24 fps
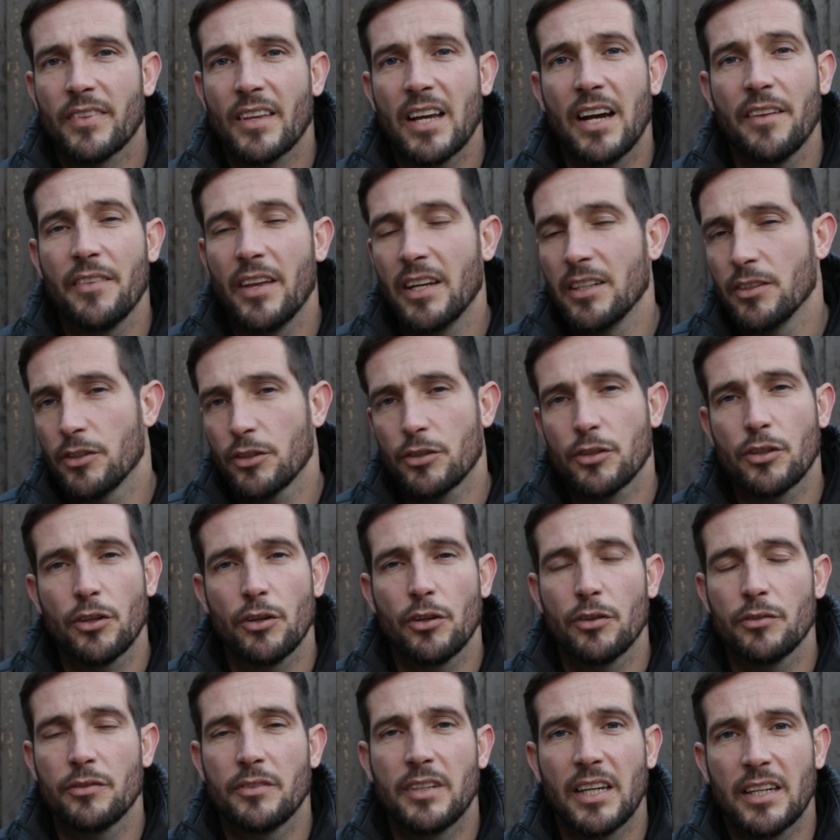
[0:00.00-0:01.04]
and then just
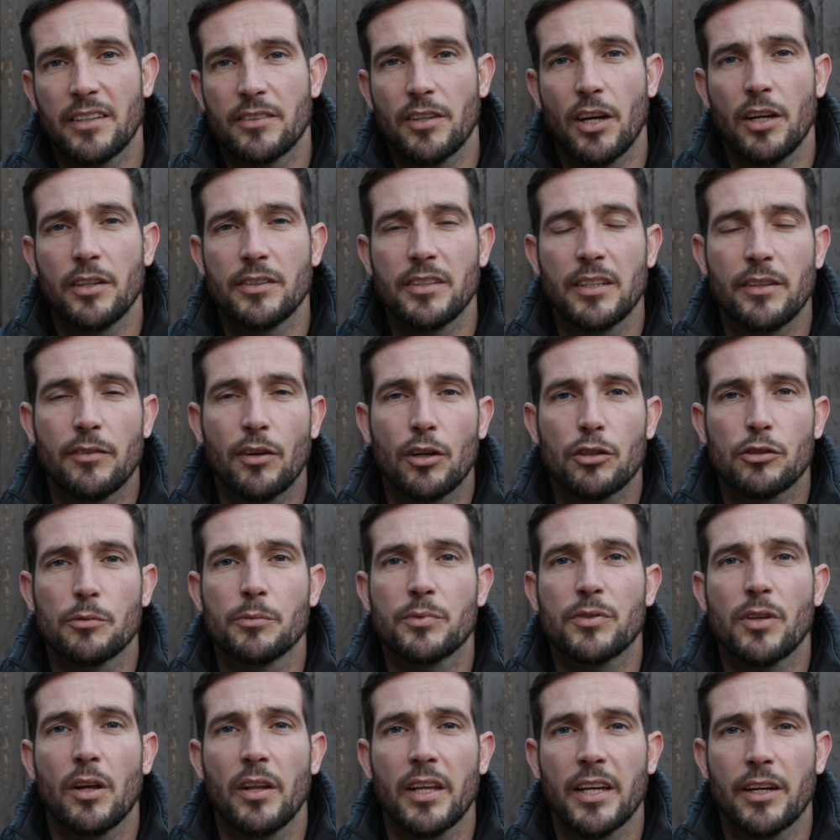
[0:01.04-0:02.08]
go dig down till you've got some
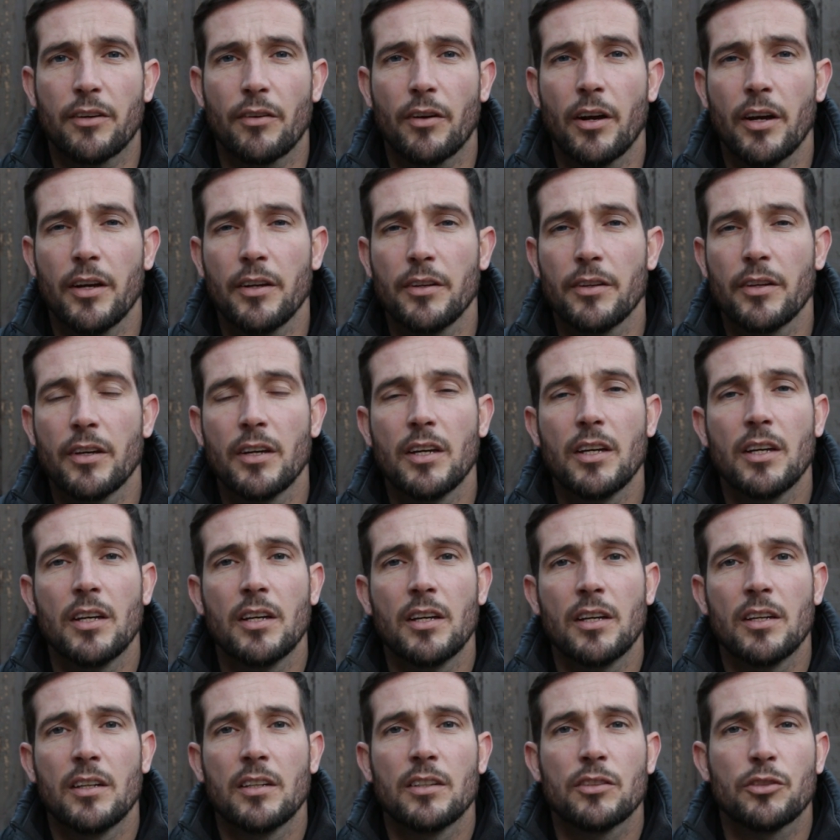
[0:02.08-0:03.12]
solid ground,
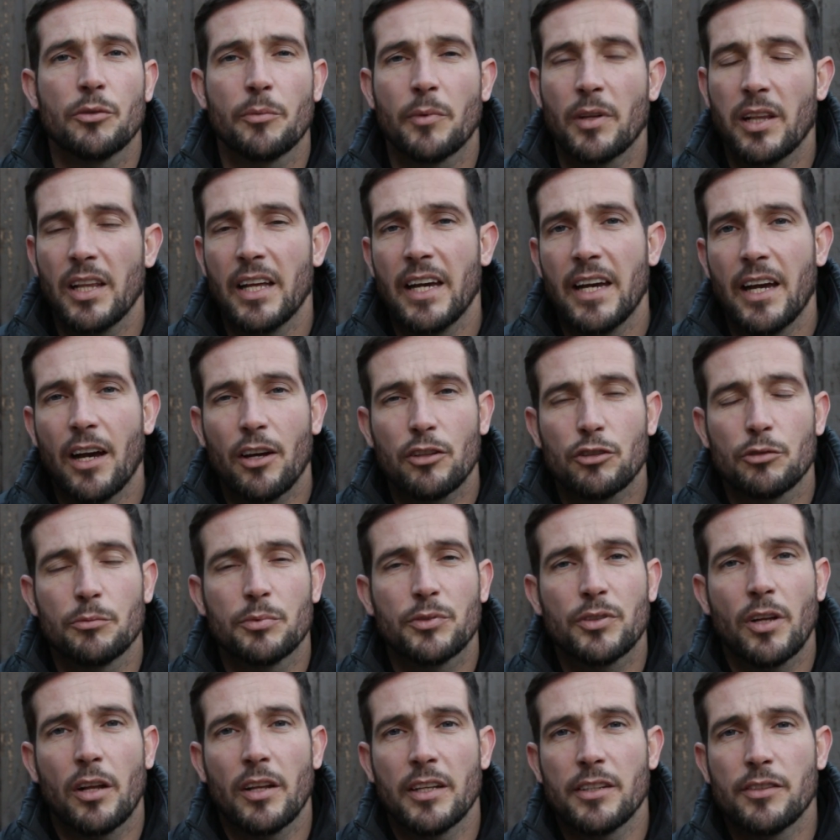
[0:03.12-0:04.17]
some clay or some
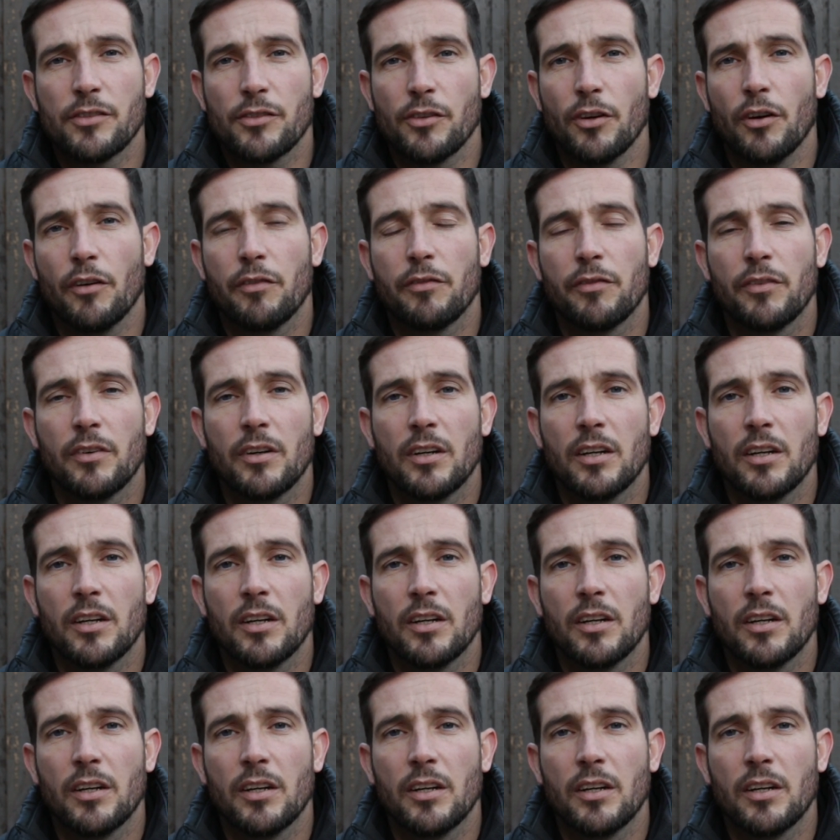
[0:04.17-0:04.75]
solid stuff.